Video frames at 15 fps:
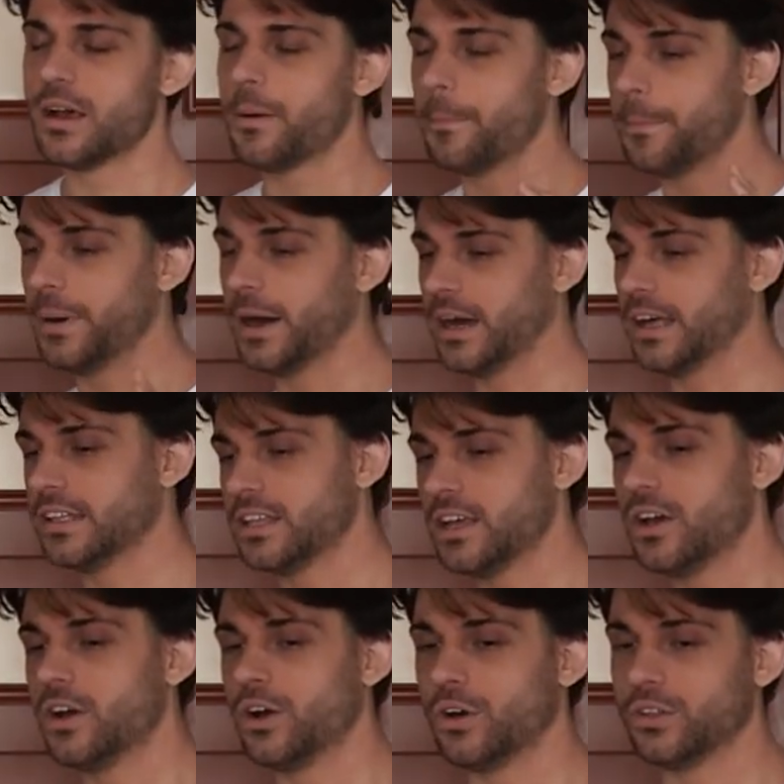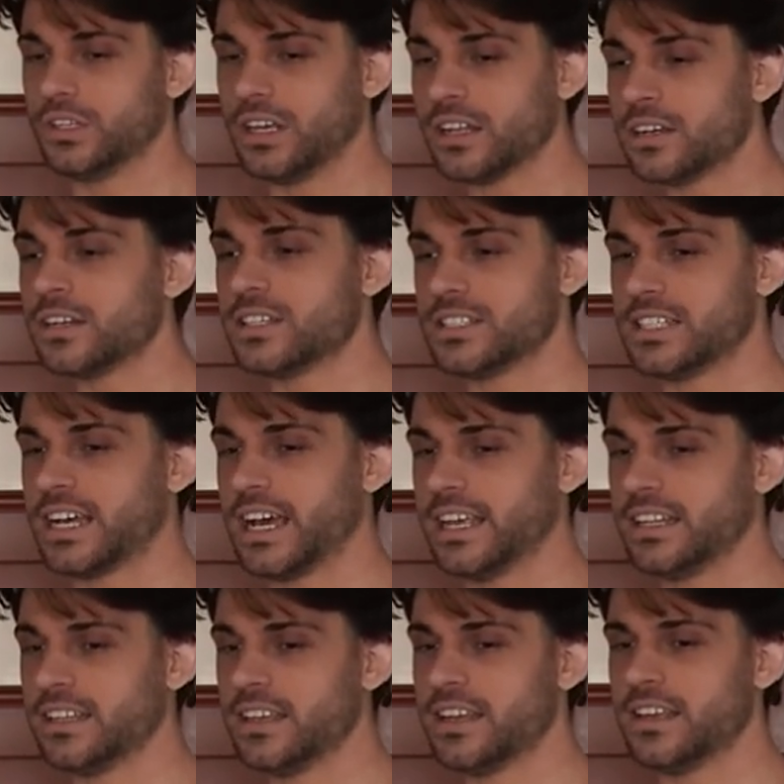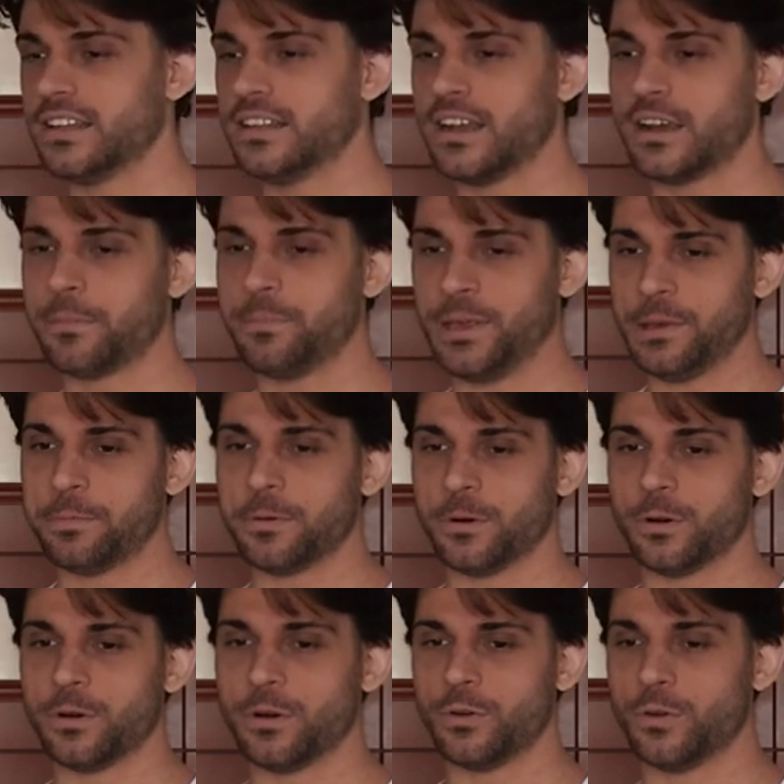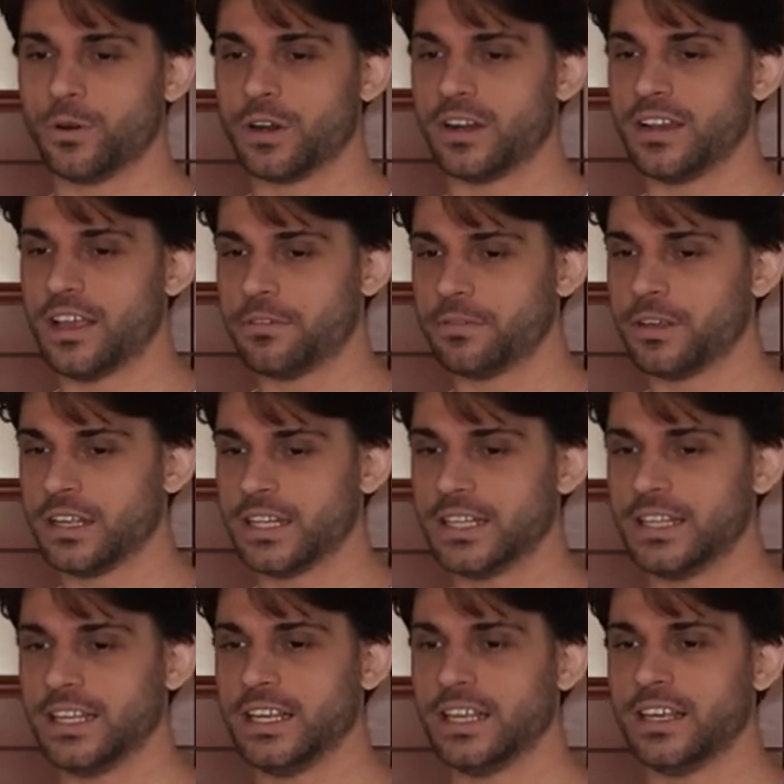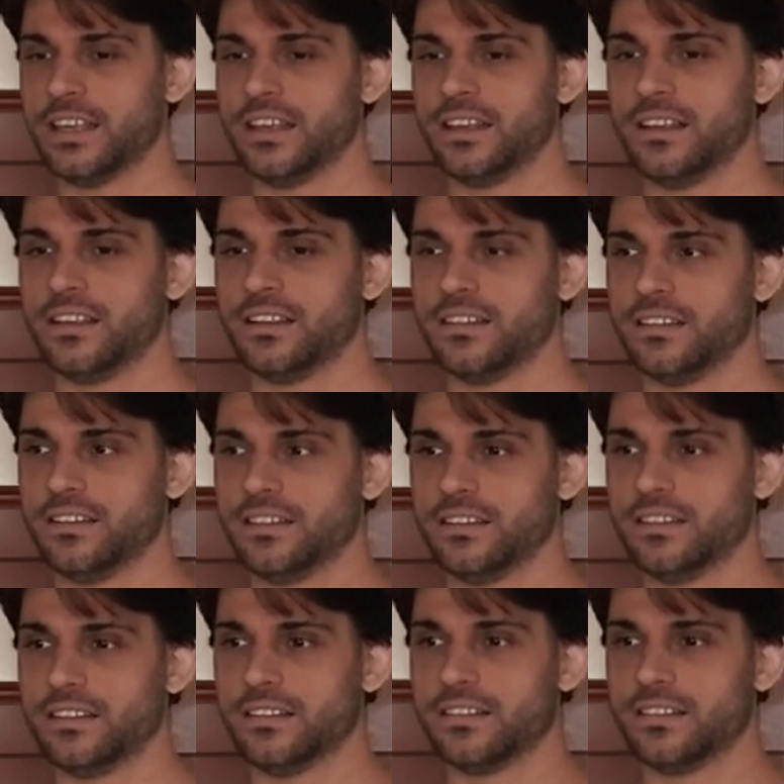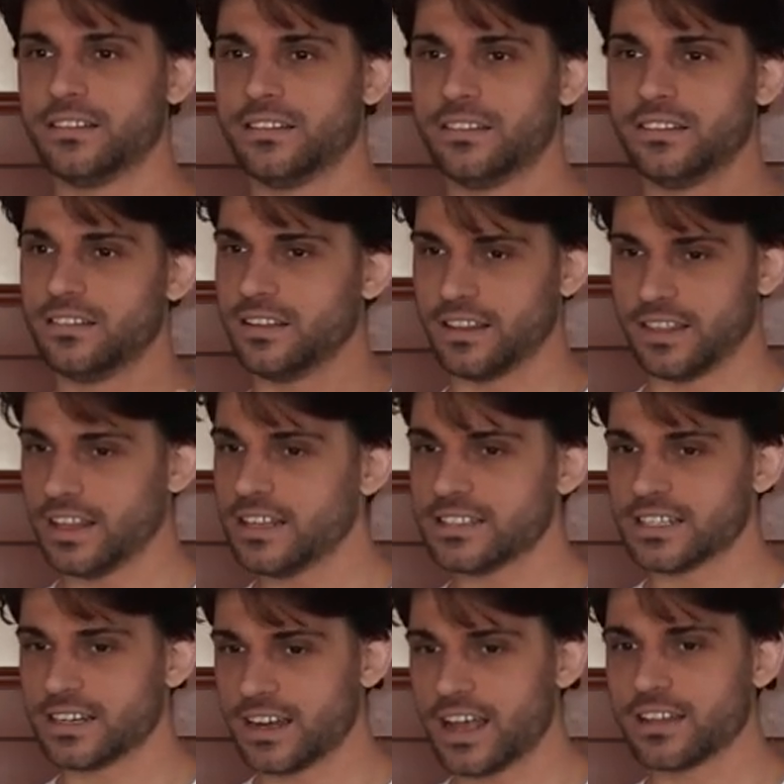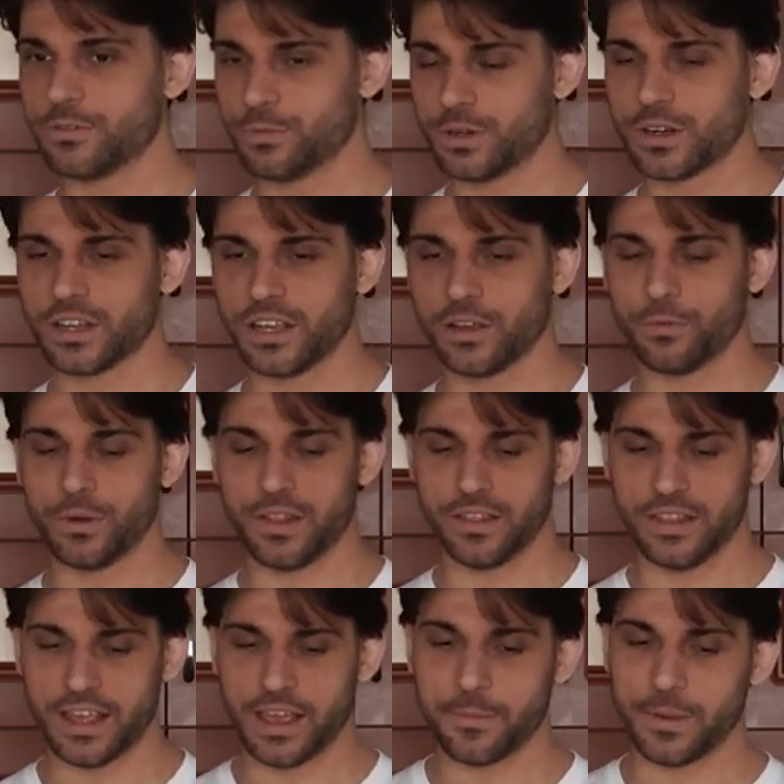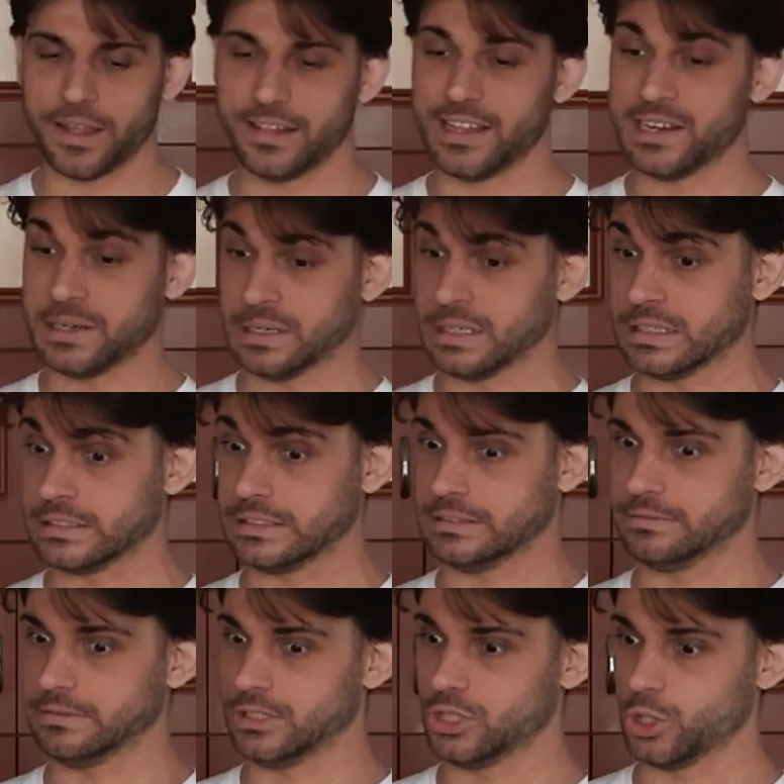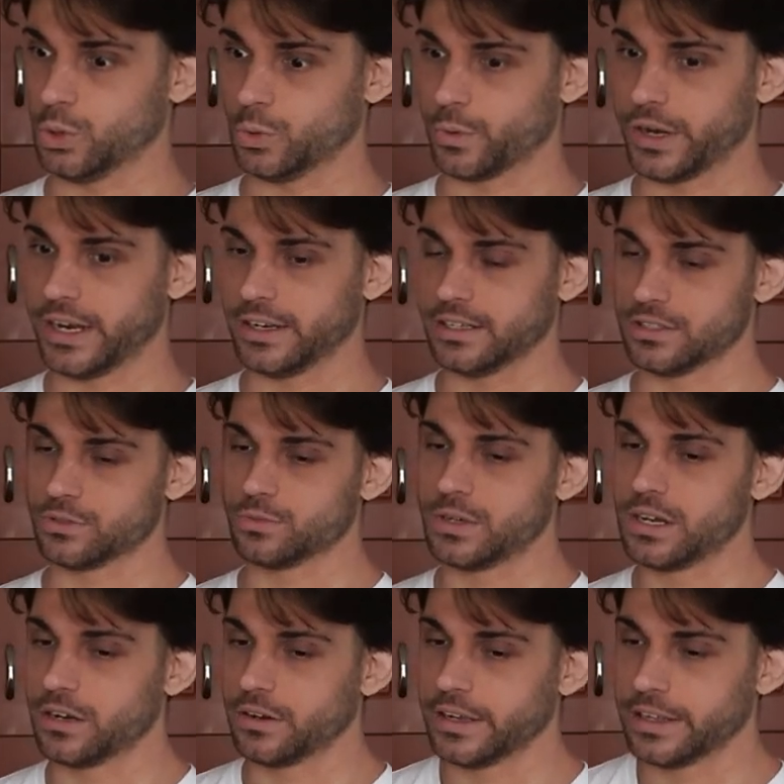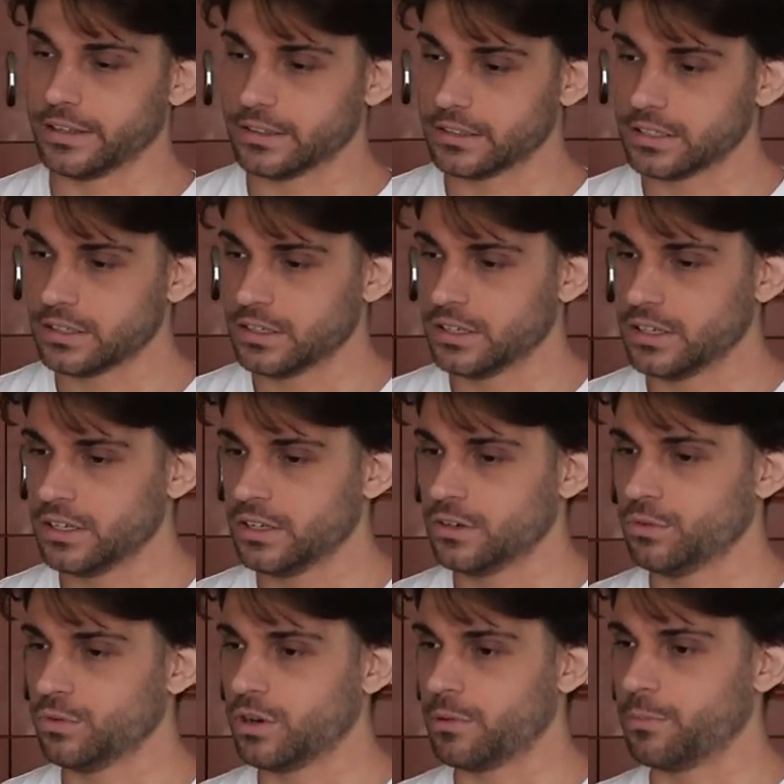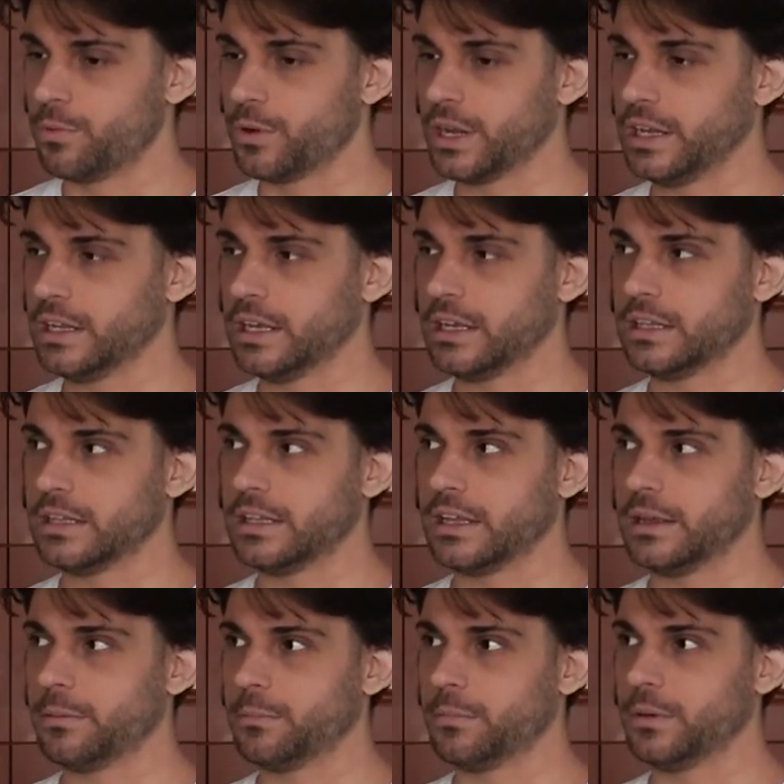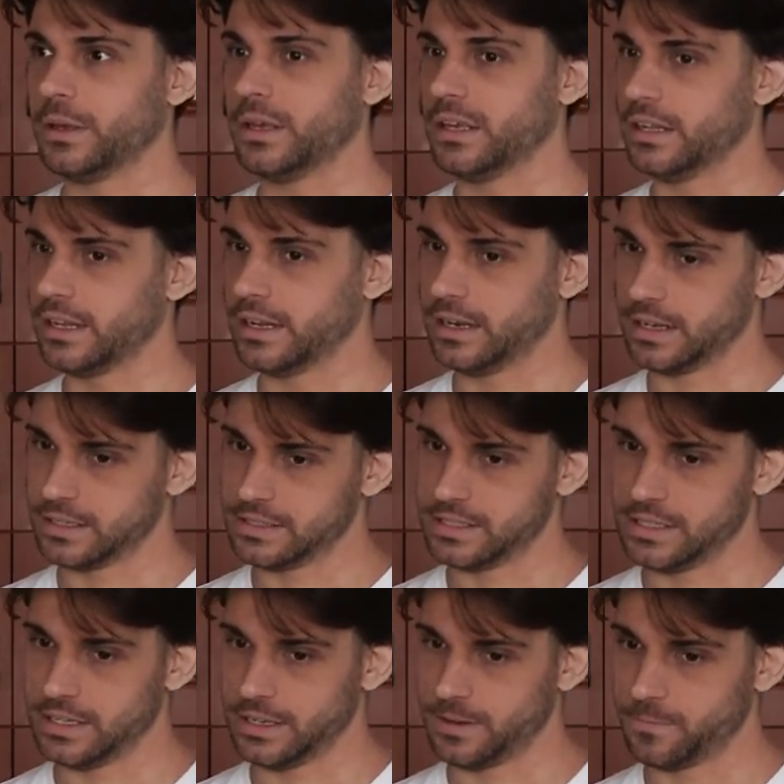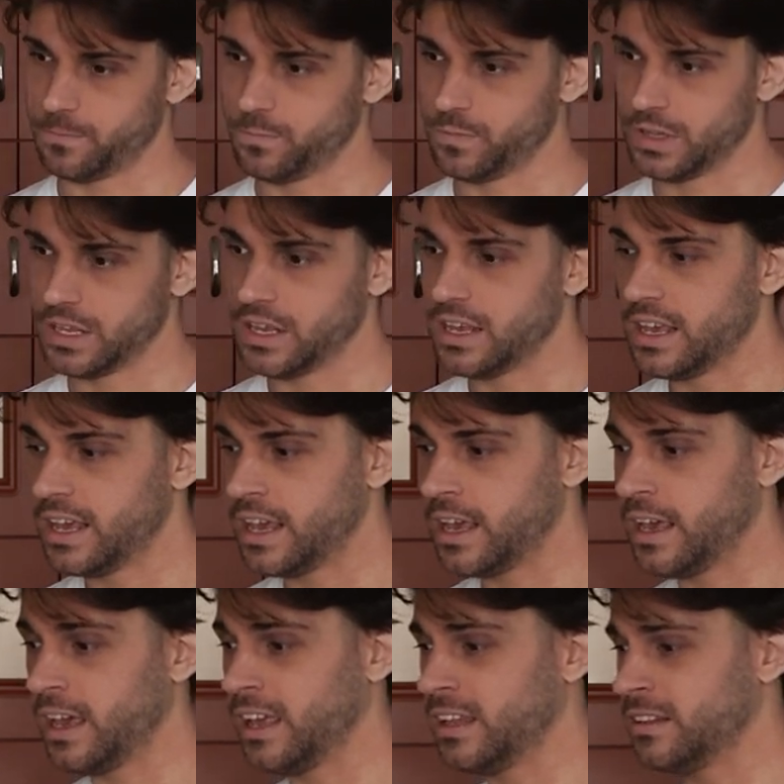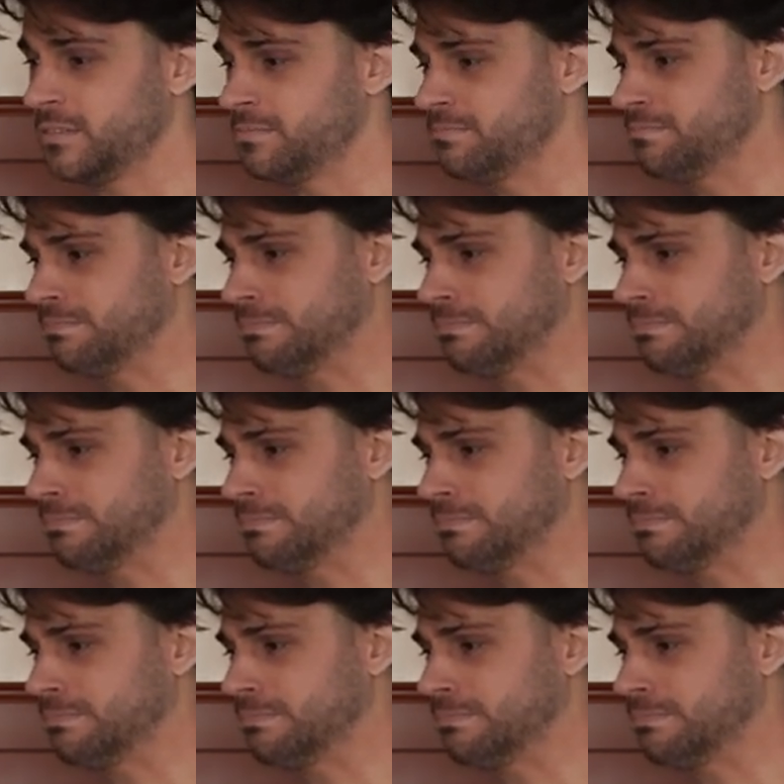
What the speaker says: But on the other side, there are people who are definitely, the things are not working with them, and they're not so great as well. And we're bringing them in NXT. And